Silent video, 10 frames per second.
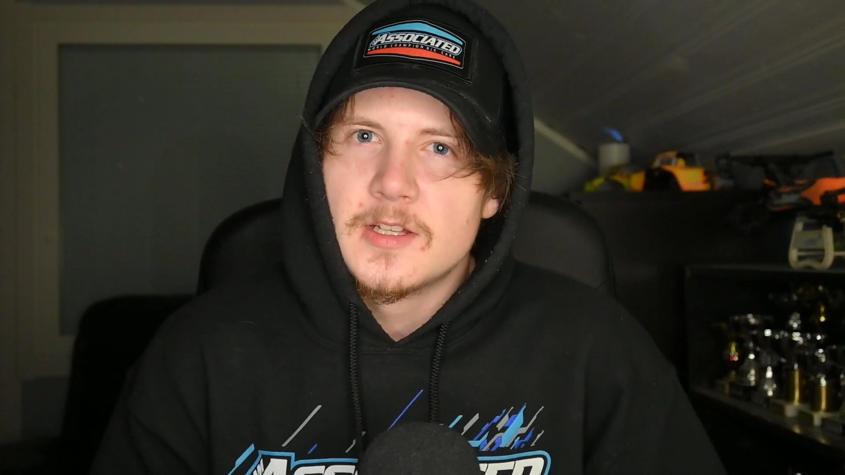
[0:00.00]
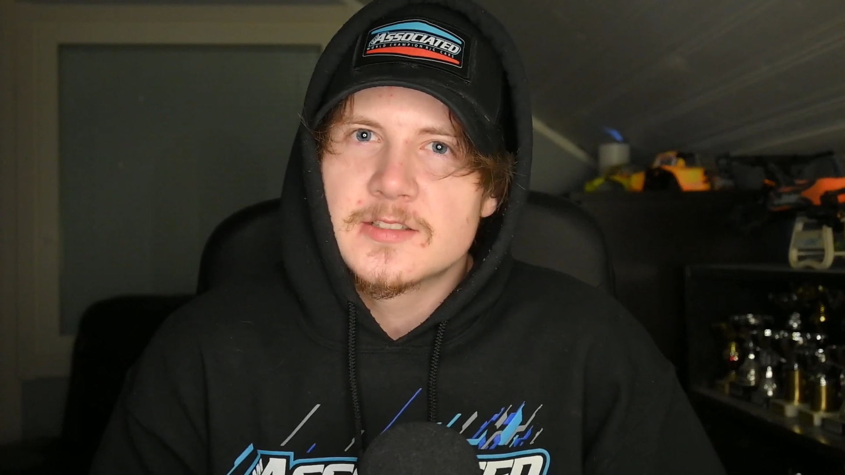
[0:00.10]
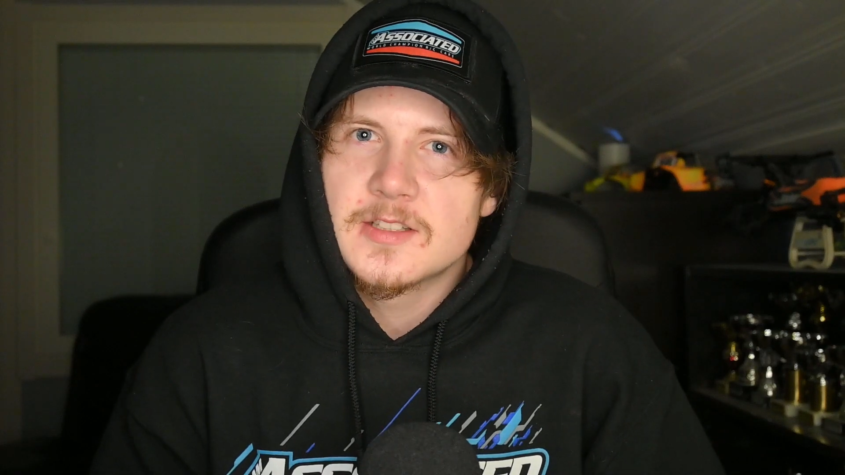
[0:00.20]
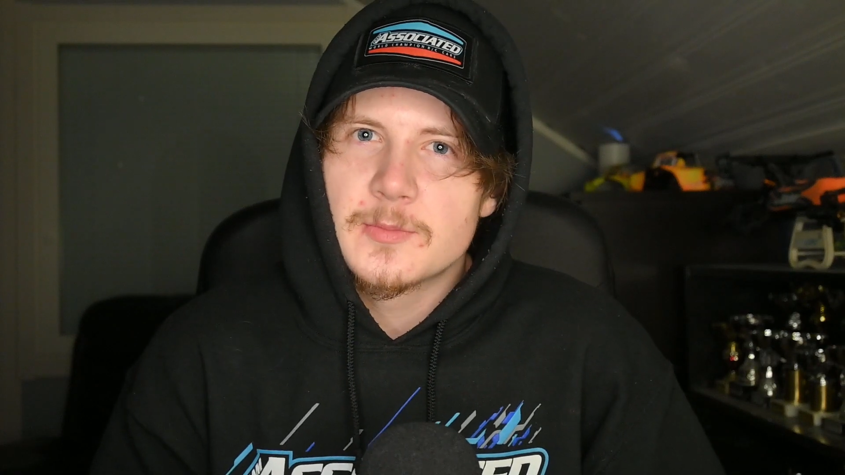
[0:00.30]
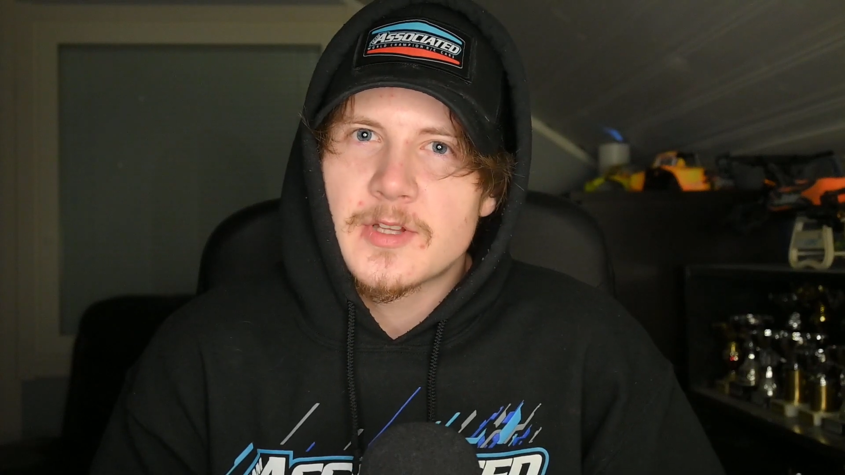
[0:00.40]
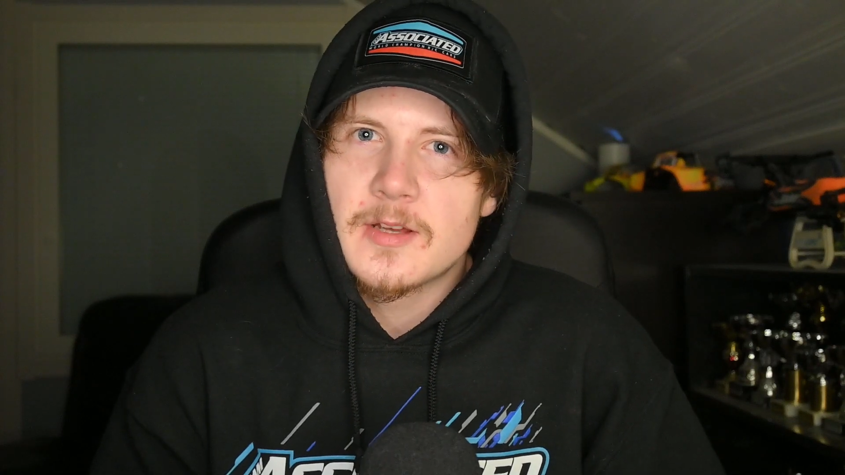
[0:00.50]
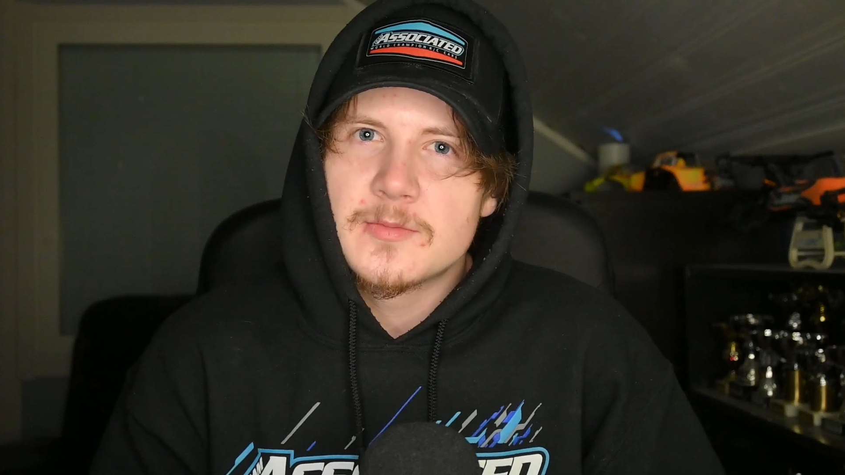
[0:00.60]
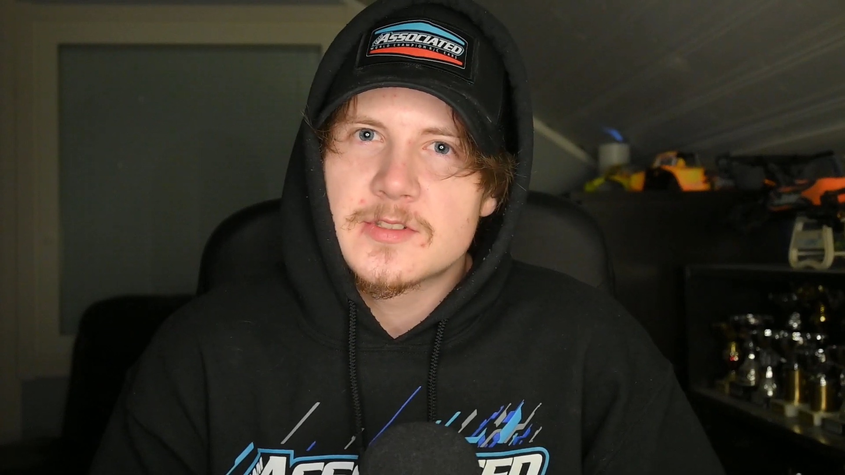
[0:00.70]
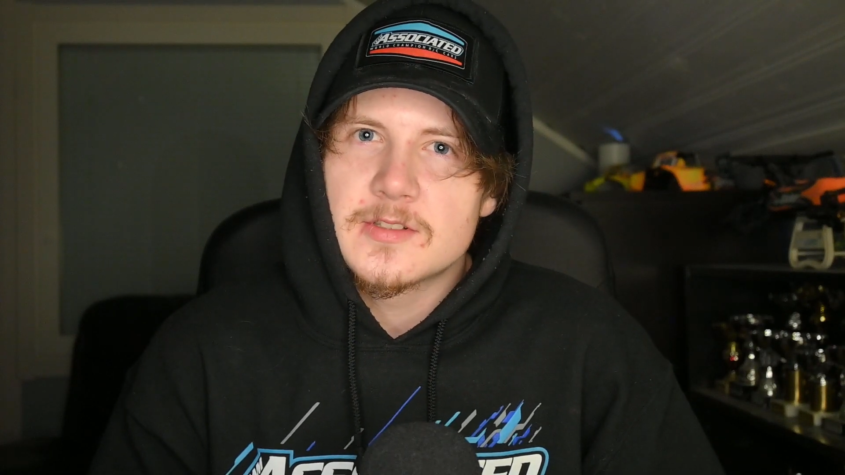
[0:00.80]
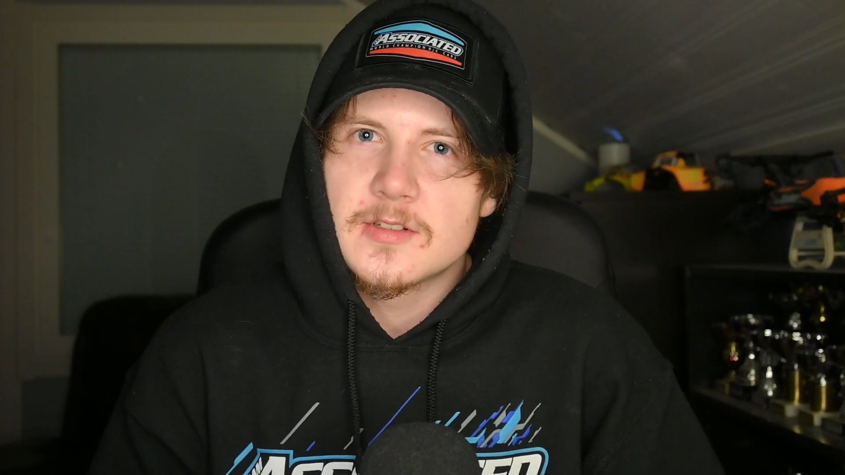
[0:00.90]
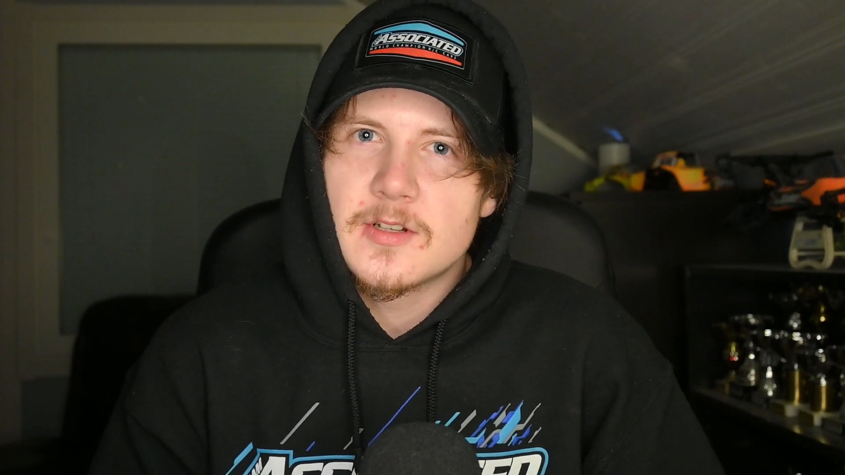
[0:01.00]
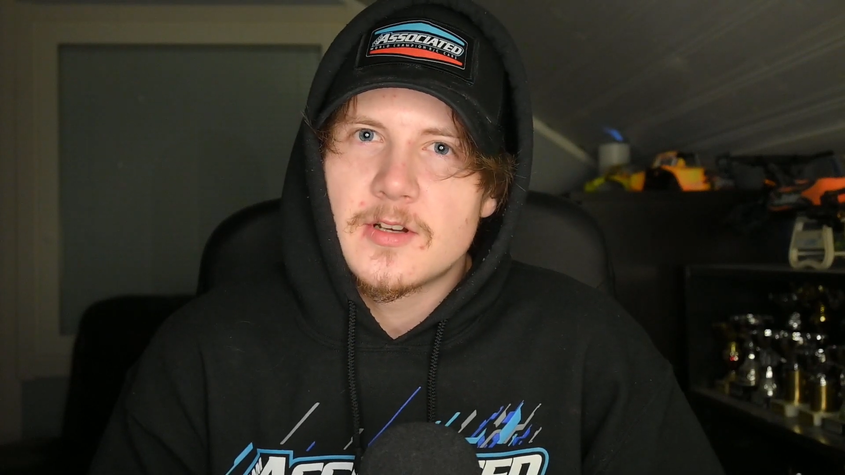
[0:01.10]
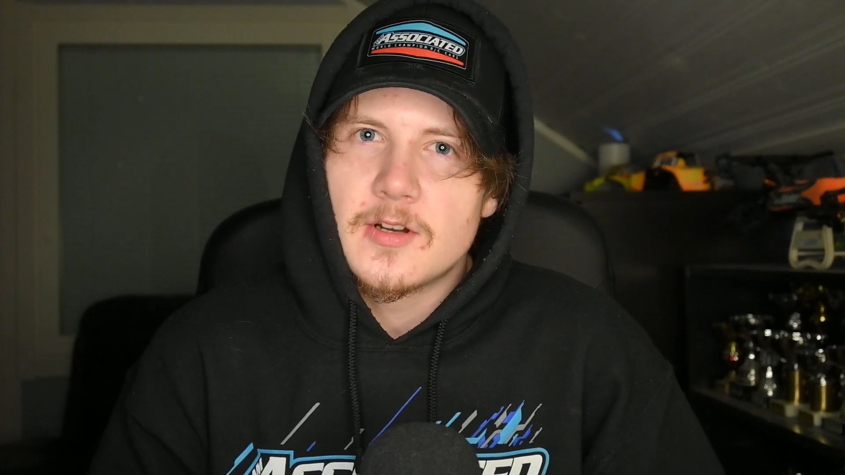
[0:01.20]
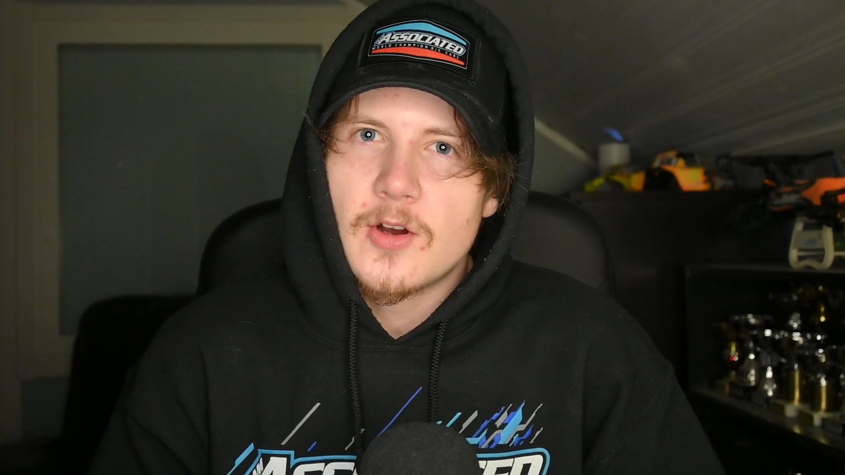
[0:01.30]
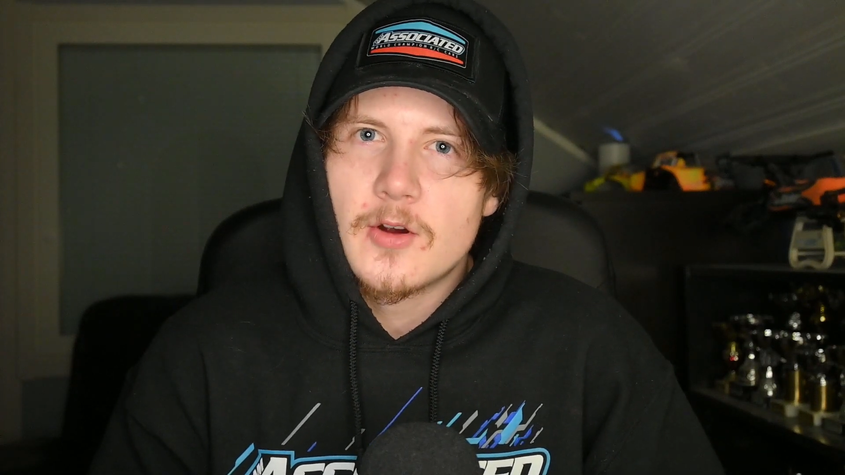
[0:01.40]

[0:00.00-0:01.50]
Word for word: sometimes uh,